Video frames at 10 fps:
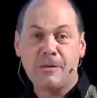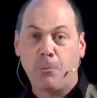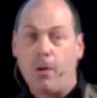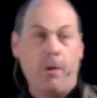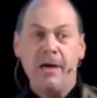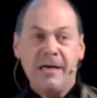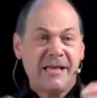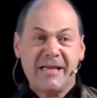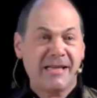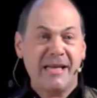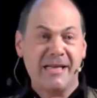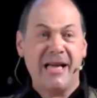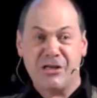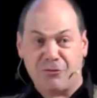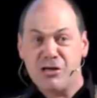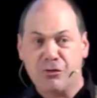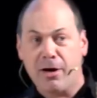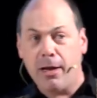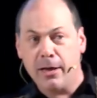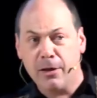War. Six days later,
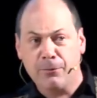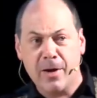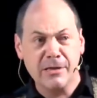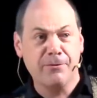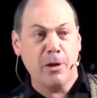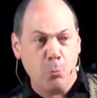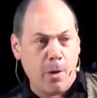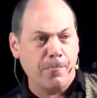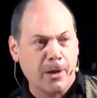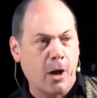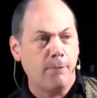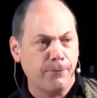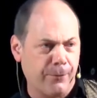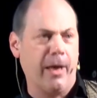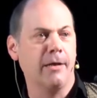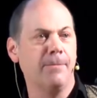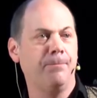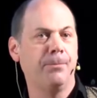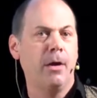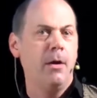Israel had effectively won the conflict.
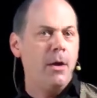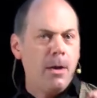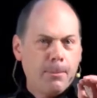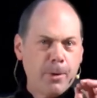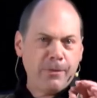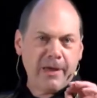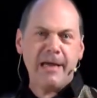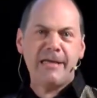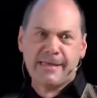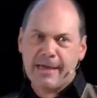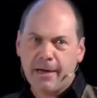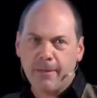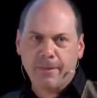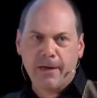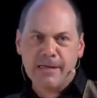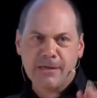But the incident that is